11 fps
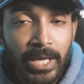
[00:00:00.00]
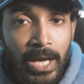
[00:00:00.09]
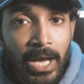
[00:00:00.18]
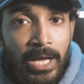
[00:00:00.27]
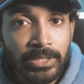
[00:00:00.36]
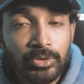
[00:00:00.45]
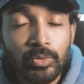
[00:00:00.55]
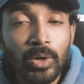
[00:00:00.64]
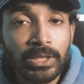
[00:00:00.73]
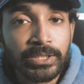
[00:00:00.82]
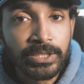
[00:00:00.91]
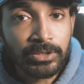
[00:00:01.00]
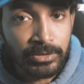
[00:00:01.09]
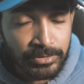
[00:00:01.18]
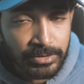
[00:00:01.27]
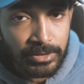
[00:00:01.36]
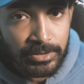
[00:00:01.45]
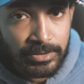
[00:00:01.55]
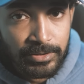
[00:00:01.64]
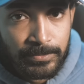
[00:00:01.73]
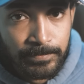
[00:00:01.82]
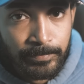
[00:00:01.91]
and quality
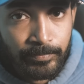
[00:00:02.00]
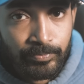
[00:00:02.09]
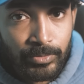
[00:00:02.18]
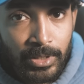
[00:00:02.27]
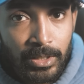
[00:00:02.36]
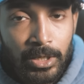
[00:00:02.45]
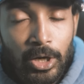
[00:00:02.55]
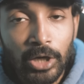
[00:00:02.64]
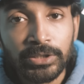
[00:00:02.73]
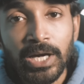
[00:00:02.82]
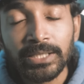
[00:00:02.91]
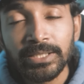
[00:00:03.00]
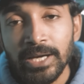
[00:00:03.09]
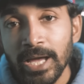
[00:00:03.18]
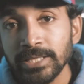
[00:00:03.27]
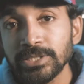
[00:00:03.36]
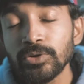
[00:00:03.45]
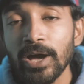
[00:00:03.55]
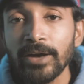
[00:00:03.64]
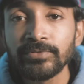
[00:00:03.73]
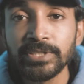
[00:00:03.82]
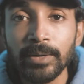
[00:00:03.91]
concerns. On the other hand, you
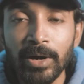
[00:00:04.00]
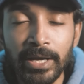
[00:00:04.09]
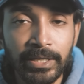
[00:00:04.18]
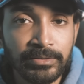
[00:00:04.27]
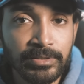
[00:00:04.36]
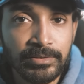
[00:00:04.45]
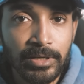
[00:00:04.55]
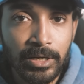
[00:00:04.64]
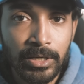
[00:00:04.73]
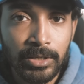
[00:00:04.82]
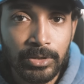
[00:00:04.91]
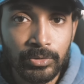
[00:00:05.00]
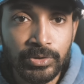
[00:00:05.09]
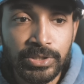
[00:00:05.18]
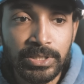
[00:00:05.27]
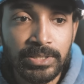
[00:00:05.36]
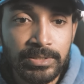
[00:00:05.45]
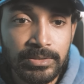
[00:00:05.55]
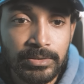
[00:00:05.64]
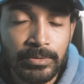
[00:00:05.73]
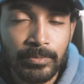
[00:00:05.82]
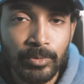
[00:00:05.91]
have Yamaha XSR, which is
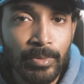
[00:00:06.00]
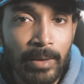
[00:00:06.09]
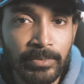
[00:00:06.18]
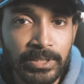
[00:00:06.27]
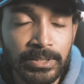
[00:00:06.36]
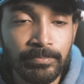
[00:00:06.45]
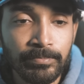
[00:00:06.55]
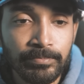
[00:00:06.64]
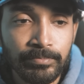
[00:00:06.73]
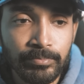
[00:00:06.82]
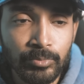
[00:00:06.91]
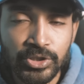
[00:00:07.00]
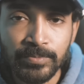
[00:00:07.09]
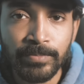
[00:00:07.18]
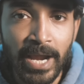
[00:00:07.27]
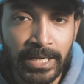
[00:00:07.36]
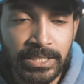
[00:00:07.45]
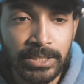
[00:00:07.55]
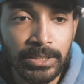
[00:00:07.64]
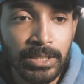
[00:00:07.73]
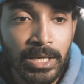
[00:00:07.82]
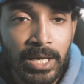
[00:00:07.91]
probably the most
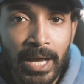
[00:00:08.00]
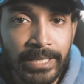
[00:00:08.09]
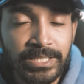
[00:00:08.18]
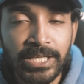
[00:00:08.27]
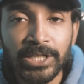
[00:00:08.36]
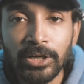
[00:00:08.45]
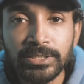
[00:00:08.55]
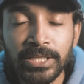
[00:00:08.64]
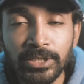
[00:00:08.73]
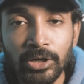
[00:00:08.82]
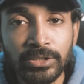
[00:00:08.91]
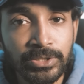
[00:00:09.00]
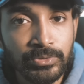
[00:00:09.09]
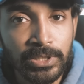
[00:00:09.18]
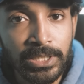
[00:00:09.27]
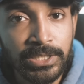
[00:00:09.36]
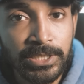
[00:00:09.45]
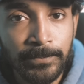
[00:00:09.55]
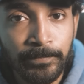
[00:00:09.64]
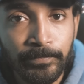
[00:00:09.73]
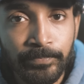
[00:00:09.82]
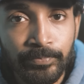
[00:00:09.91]
practical and 10 on 10 on utility.
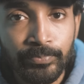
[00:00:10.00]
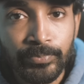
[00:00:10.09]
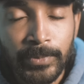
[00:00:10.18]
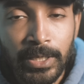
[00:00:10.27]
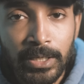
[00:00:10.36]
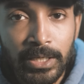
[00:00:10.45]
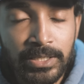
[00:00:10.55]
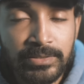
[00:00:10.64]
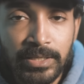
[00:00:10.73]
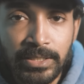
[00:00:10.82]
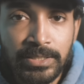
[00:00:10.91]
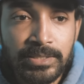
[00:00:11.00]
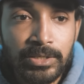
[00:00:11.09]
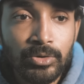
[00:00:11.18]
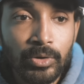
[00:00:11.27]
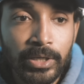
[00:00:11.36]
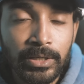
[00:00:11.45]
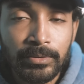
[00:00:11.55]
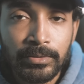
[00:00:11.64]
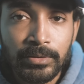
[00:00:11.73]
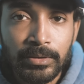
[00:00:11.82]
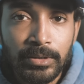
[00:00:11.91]
It is an easygoing
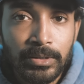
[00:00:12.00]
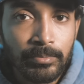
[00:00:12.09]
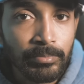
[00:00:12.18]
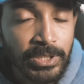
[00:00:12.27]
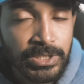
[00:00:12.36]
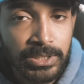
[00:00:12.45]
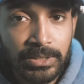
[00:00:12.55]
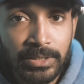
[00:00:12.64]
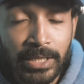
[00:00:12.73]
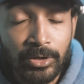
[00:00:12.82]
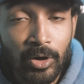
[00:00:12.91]
machine that